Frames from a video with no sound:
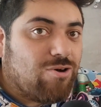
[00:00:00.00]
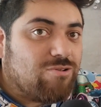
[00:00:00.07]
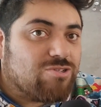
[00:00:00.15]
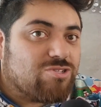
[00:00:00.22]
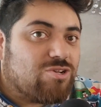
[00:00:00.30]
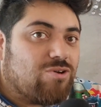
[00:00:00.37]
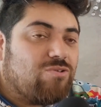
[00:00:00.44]

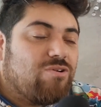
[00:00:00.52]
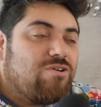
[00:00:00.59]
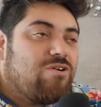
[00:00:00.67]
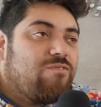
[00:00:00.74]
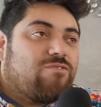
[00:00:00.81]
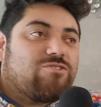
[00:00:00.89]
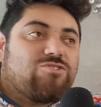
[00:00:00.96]
Also,
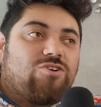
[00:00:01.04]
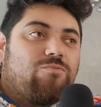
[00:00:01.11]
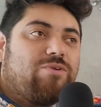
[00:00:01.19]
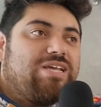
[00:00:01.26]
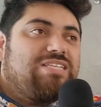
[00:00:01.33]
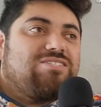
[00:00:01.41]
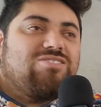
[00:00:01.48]
for some
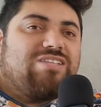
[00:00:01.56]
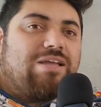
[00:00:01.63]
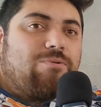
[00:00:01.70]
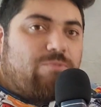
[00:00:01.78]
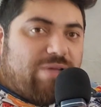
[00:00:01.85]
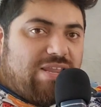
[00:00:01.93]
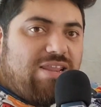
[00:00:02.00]
reason, they
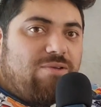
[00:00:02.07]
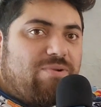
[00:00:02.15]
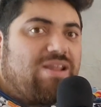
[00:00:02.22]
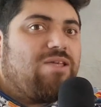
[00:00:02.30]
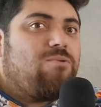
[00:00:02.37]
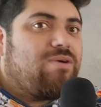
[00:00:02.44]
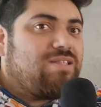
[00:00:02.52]
really,
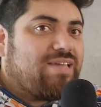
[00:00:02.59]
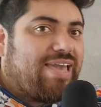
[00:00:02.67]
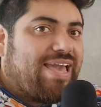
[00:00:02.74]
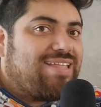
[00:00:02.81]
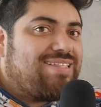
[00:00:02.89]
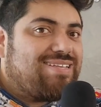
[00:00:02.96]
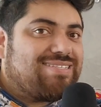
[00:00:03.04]
really want
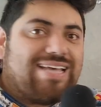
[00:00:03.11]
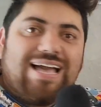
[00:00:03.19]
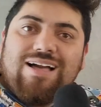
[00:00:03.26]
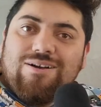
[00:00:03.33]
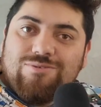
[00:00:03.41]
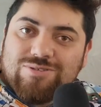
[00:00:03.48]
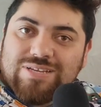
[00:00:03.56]
Candiace
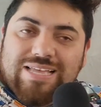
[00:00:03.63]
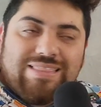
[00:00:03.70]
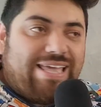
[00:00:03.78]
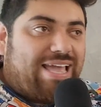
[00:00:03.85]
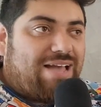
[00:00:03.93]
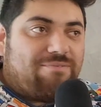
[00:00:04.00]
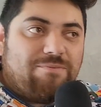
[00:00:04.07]
out and
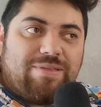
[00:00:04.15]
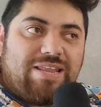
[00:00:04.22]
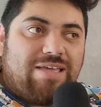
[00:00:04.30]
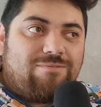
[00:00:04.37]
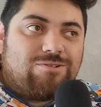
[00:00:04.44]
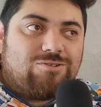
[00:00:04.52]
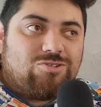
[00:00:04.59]
they haven't been
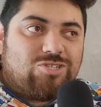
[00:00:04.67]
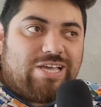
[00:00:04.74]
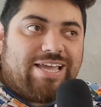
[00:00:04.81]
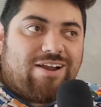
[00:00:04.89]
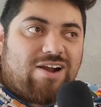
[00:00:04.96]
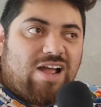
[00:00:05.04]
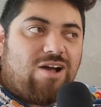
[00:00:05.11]
able to take
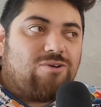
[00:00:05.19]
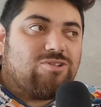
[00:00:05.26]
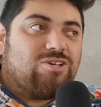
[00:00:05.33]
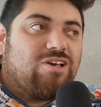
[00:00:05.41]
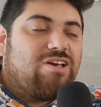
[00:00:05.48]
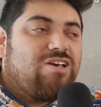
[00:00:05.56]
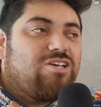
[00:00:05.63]
her out.
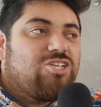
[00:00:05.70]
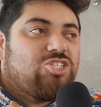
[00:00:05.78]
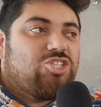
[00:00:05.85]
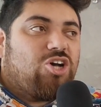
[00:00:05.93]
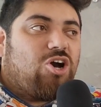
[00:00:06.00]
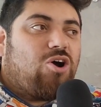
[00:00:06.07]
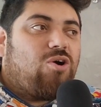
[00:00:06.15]

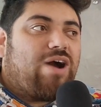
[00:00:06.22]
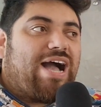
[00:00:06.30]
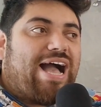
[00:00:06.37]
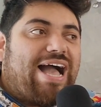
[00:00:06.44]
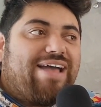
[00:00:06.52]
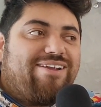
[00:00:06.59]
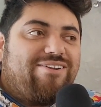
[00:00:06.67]
So
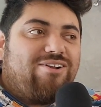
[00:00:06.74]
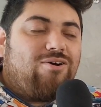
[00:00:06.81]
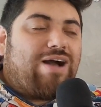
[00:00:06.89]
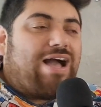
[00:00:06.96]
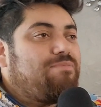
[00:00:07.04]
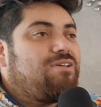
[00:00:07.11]
I don't know.